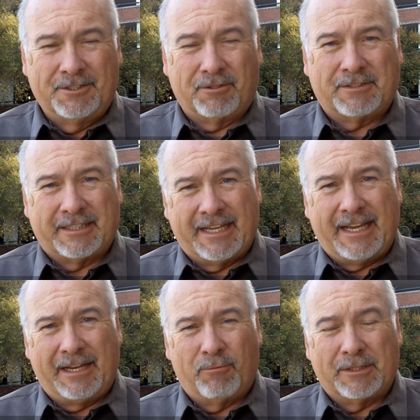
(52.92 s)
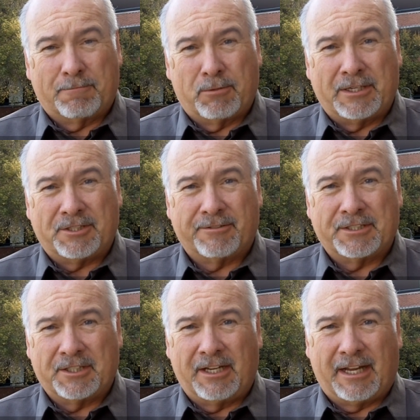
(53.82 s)
So today when the pressure
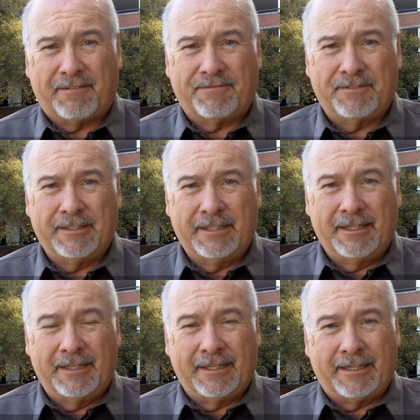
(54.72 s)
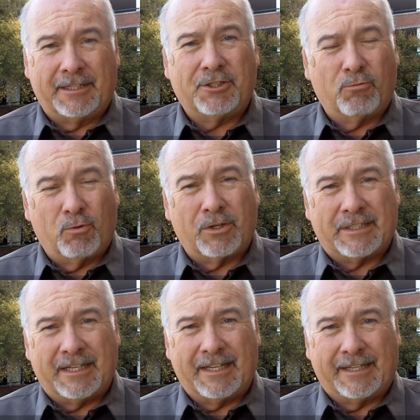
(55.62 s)
is off, get your
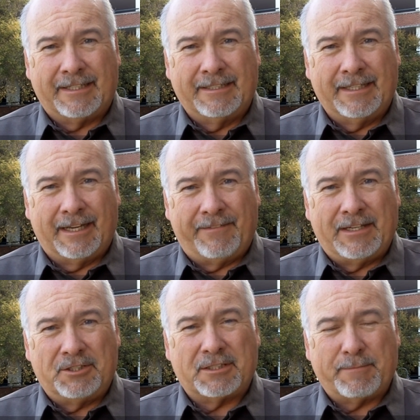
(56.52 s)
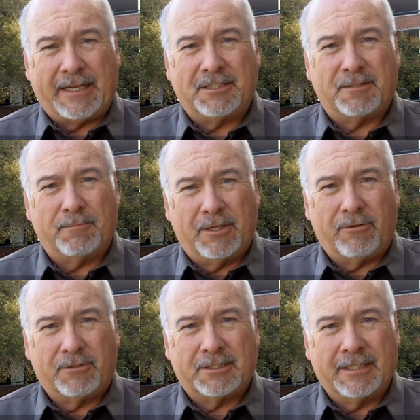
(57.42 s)
work done and then just make some
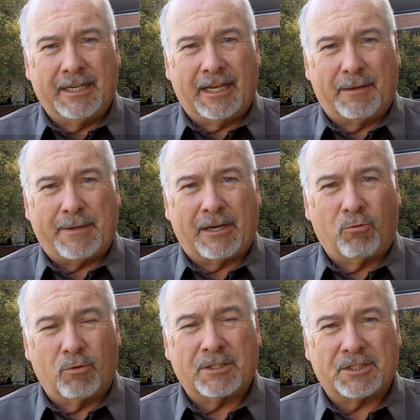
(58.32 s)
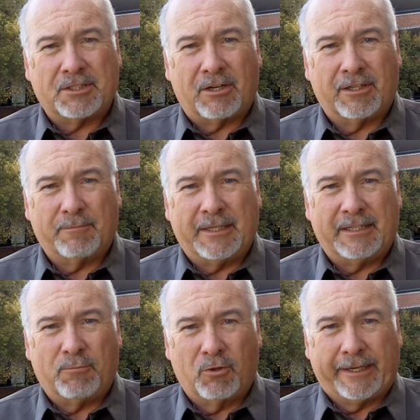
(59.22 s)
notes about where to start on
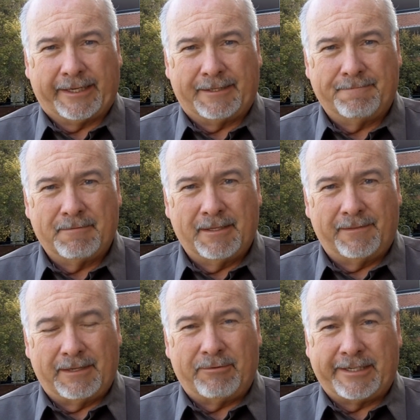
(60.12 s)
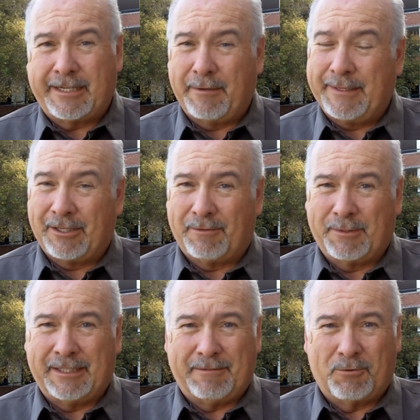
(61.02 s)
Monday morning. Then when you come in on
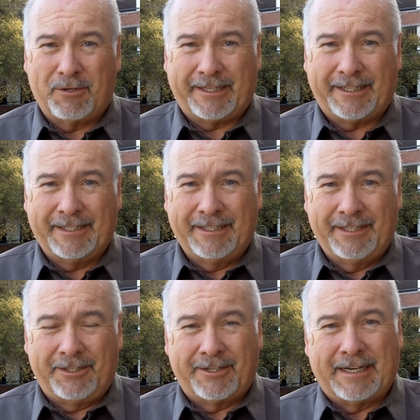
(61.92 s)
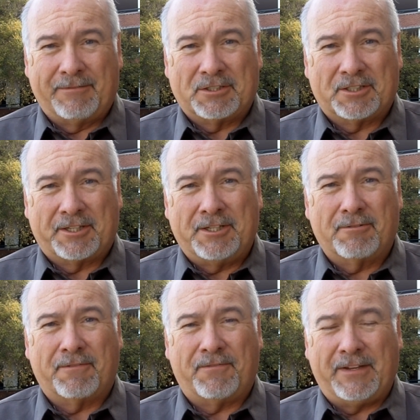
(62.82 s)
Monday morning, you're going to have this secure